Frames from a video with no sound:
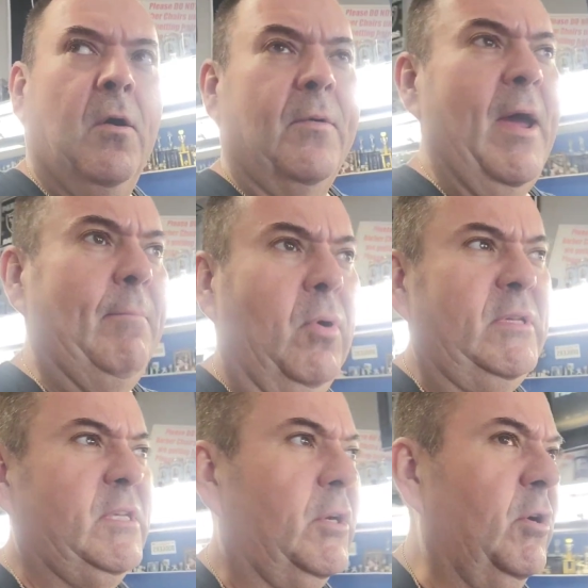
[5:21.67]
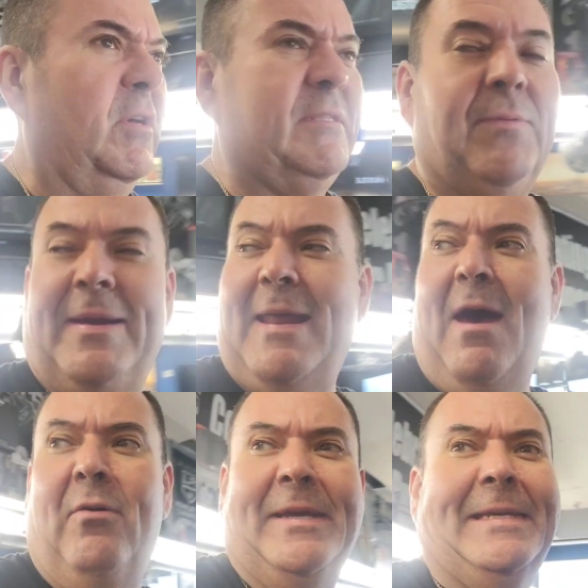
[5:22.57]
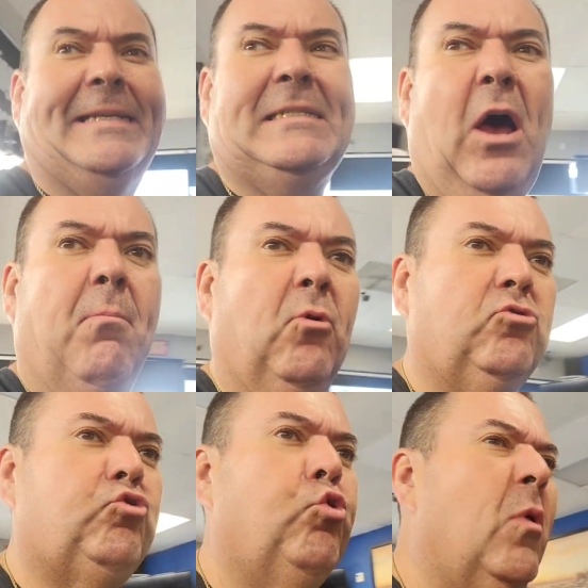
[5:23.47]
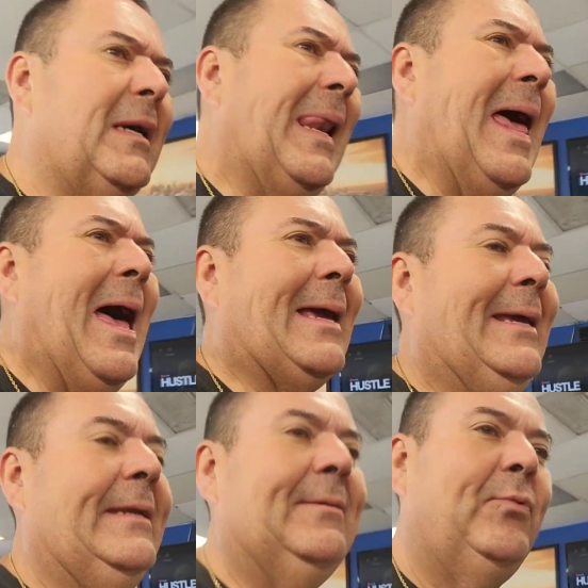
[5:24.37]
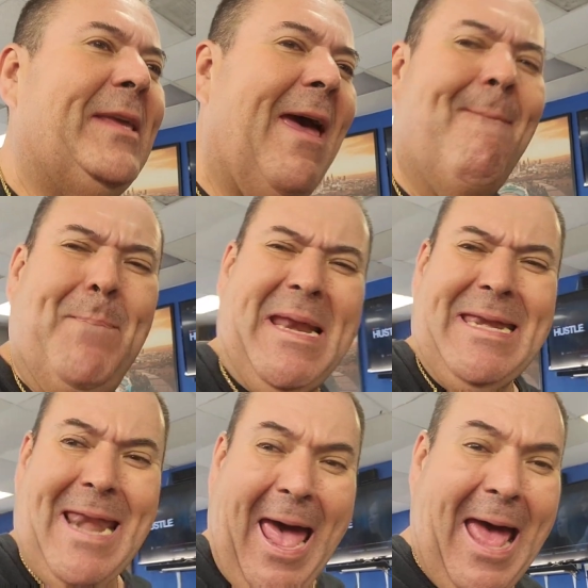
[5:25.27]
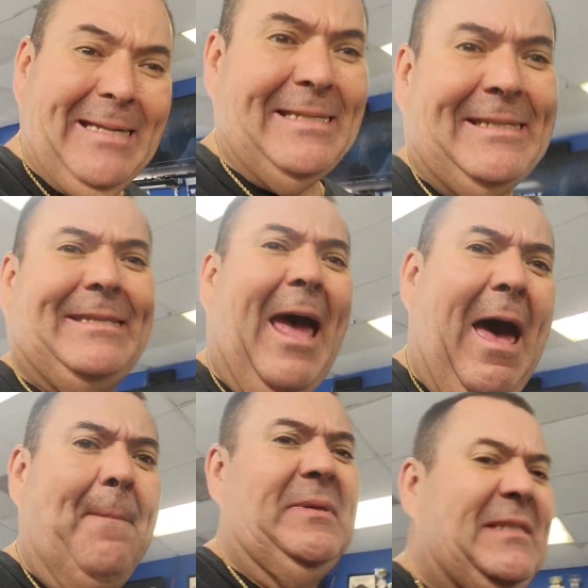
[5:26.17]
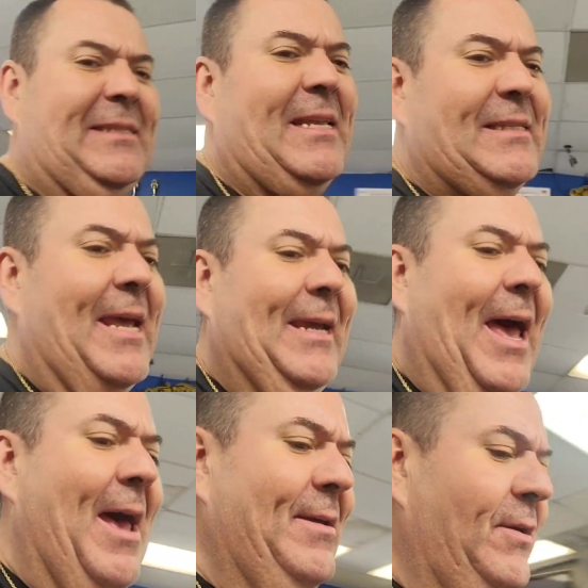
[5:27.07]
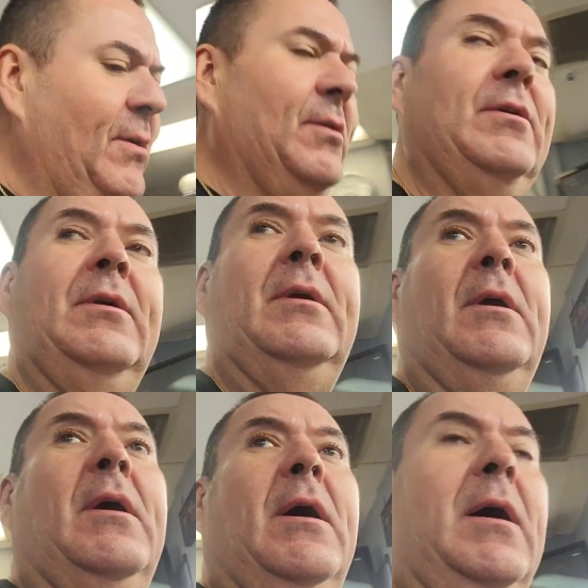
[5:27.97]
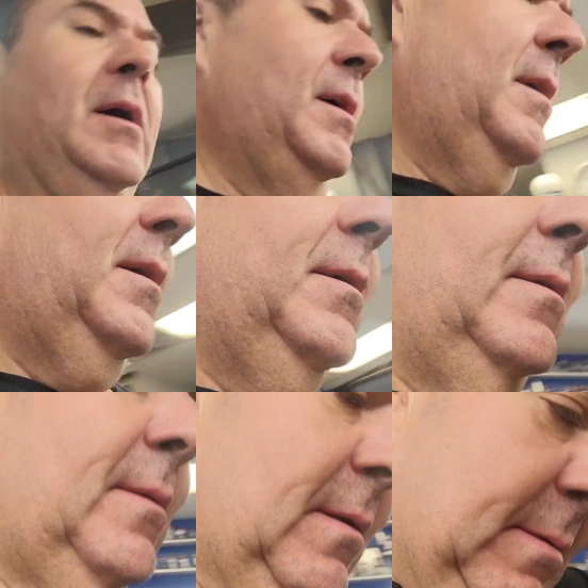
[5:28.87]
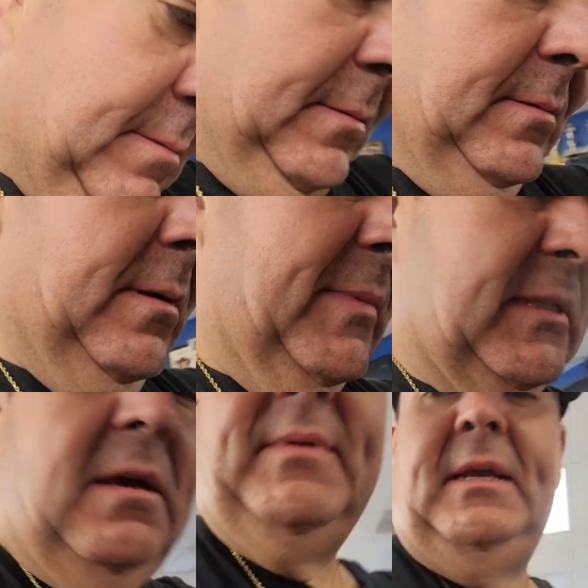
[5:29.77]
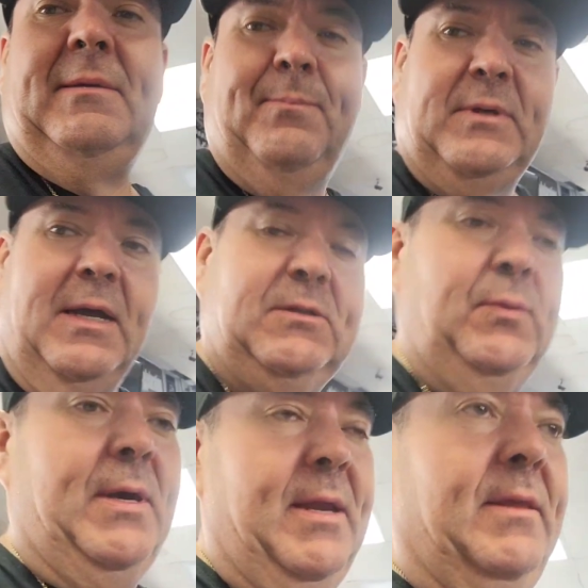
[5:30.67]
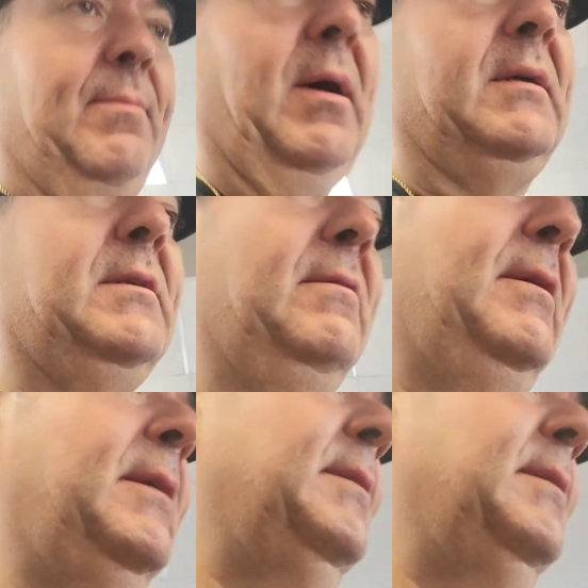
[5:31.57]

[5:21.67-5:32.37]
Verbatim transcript: All right, boys and girls, right now it is almost 2 o'clock and we have been non-stop since I got here. Uh, let me see how many cuts we got in the box already.